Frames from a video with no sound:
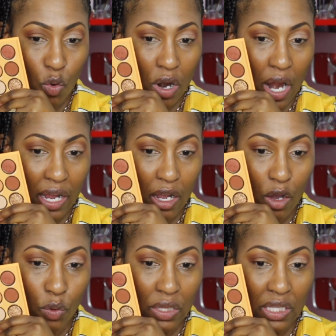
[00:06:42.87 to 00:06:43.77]
Or I could
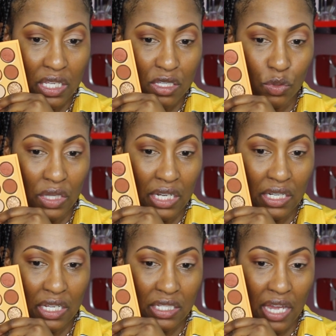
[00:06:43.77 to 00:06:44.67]
go with this one
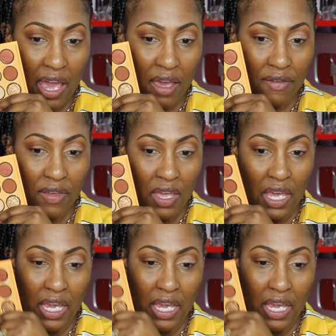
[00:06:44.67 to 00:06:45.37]
that doesn't have